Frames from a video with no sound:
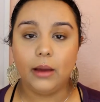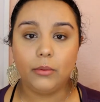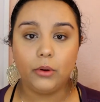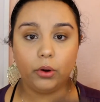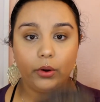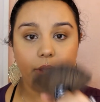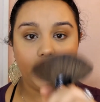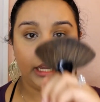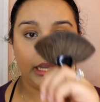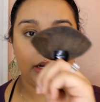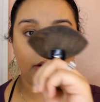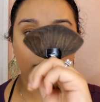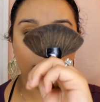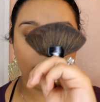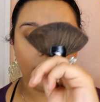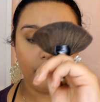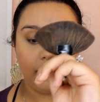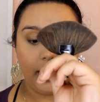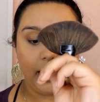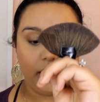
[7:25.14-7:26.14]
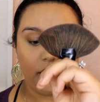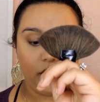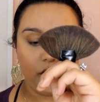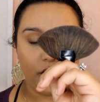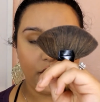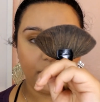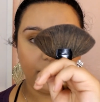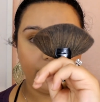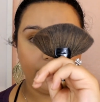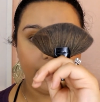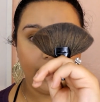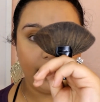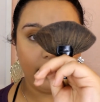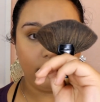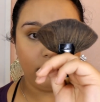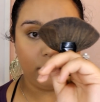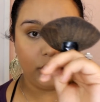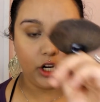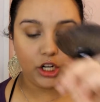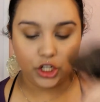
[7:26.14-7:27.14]
I'm going in with my large fan
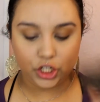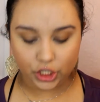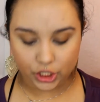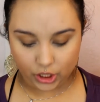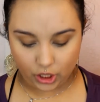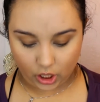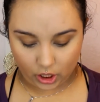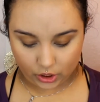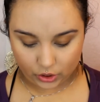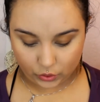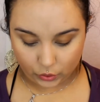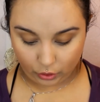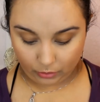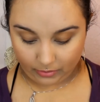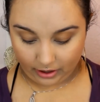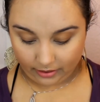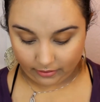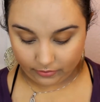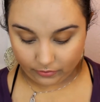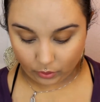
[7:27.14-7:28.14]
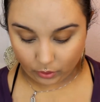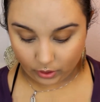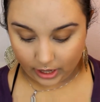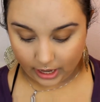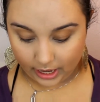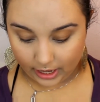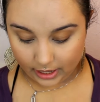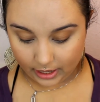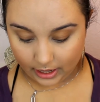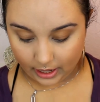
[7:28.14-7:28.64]
brush to contour my forehead